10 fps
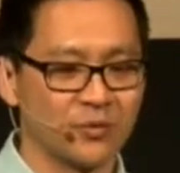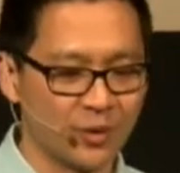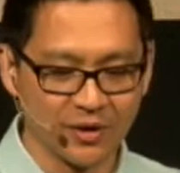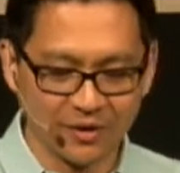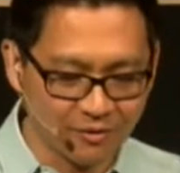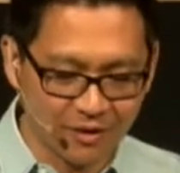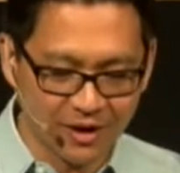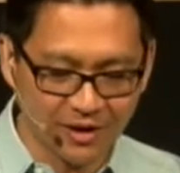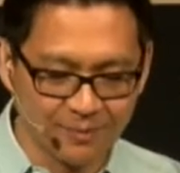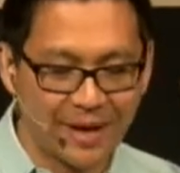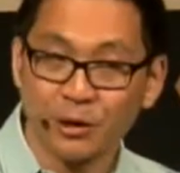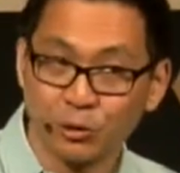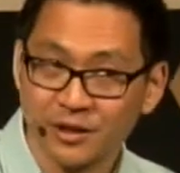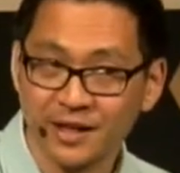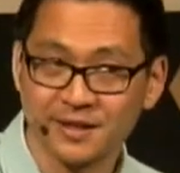It may not
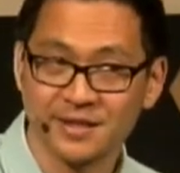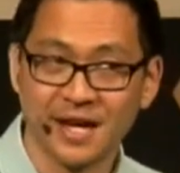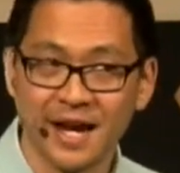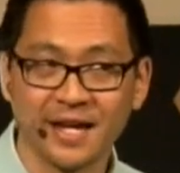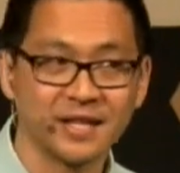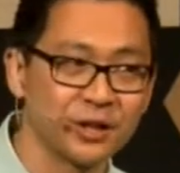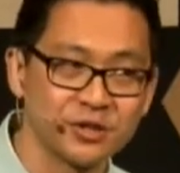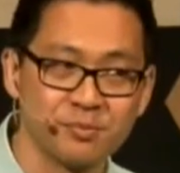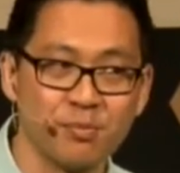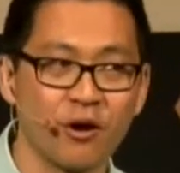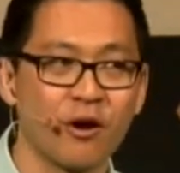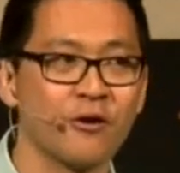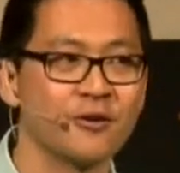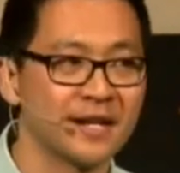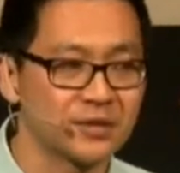look like it today, you know,
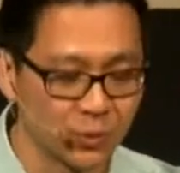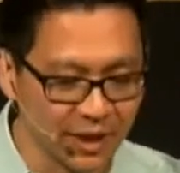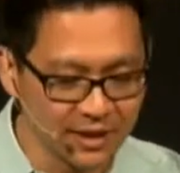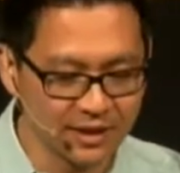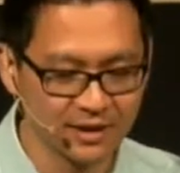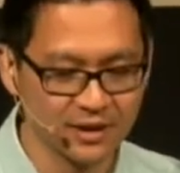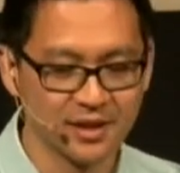tomorrow, next week,